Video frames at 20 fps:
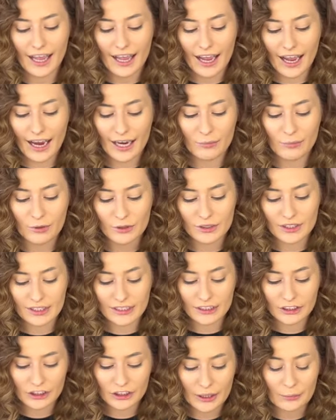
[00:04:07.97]
I'm using the
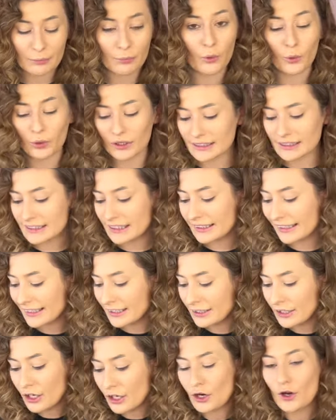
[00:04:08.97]
shade
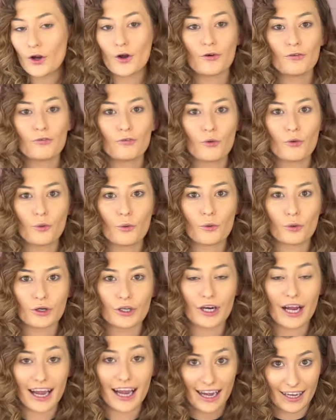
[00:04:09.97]
Porcelain for
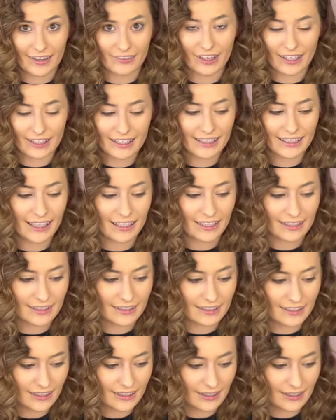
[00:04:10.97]
highlighting and